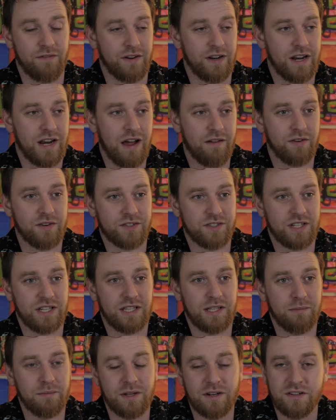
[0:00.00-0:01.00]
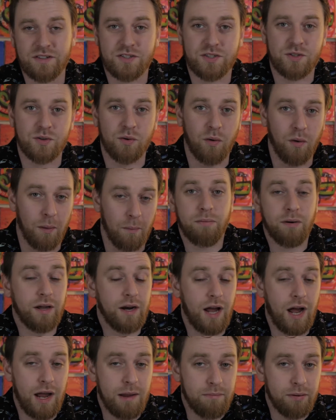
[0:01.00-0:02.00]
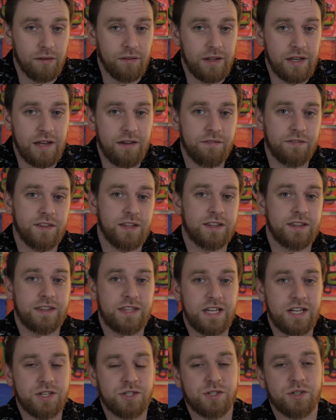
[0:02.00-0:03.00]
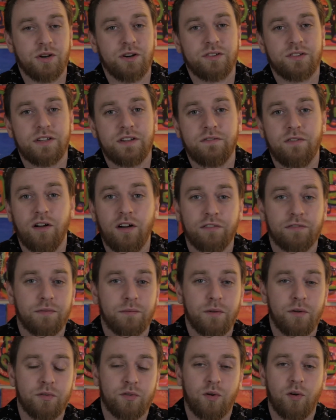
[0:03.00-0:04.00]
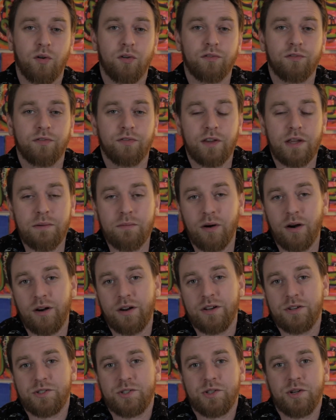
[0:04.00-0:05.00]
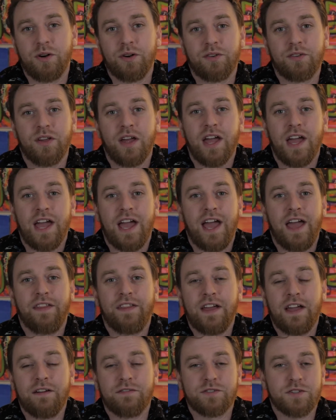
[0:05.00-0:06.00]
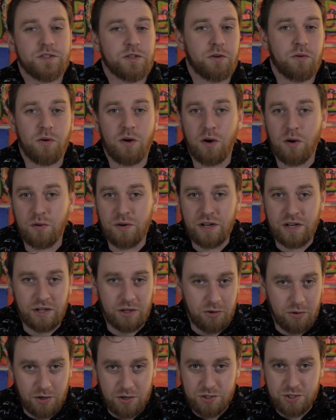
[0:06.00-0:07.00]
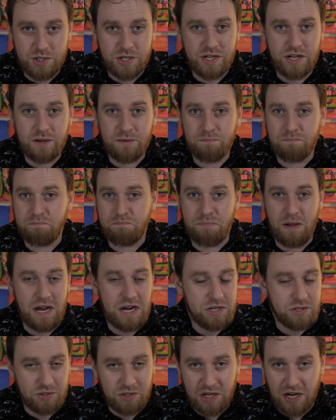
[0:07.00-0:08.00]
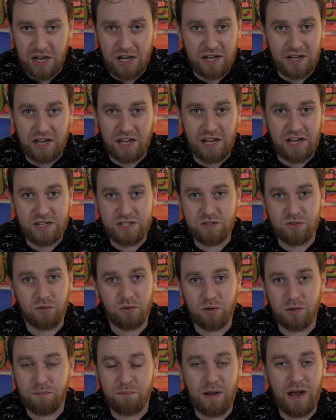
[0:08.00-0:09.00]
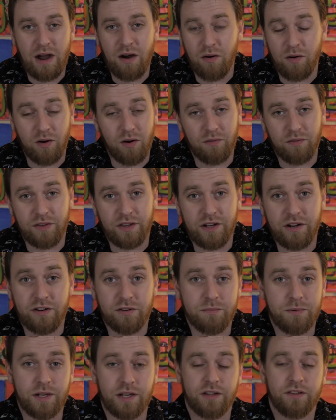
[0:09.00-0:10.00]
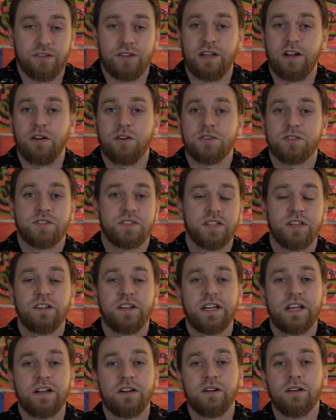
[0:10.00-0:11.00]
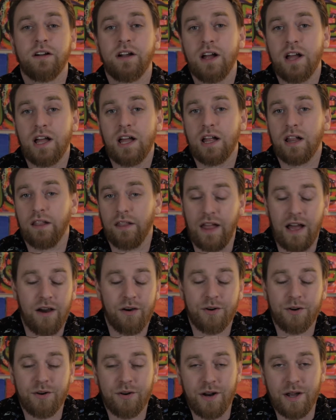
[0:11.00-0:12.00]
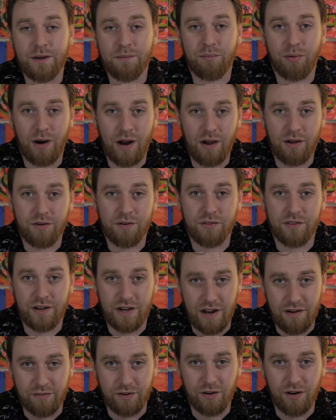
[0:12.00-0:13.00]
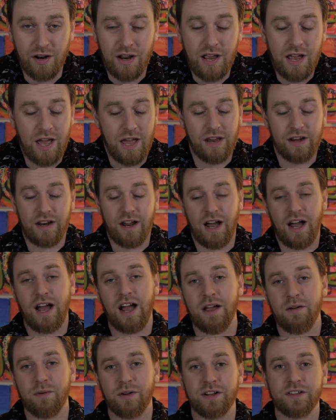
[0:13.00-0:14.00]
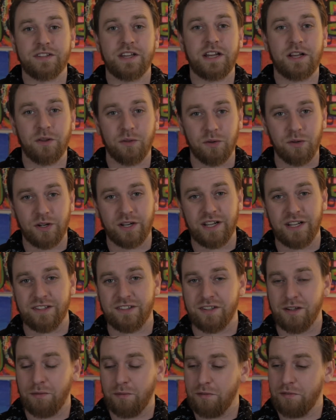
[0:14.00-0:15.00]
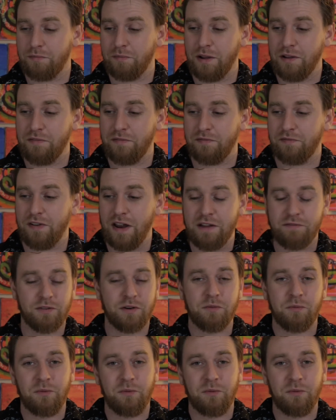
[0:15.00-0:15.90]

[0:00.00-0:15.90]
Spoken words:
never seen them in a store. But I believe that these shirts evolved from those old flea market shirts, and they have just grown in cringy, patriotic edgelord power over the years, because they are still here, louder and prouder than ever. And I want to take a look at some of my favorite